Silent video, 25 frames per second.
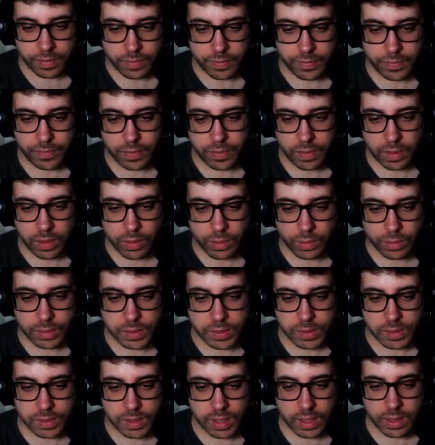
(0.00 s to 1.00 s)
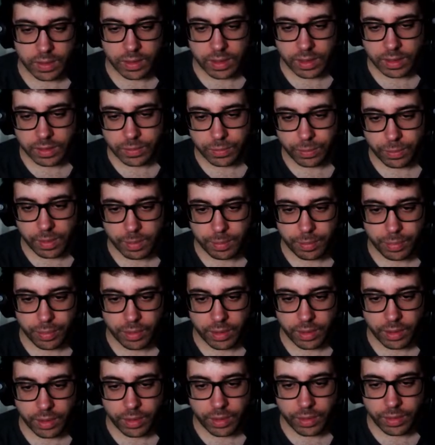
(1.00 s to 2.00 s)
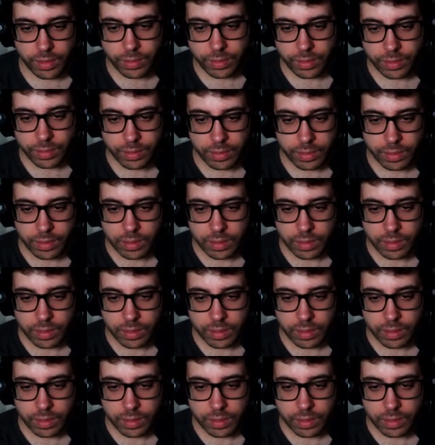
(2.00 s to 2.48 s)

Float still in its 1.0.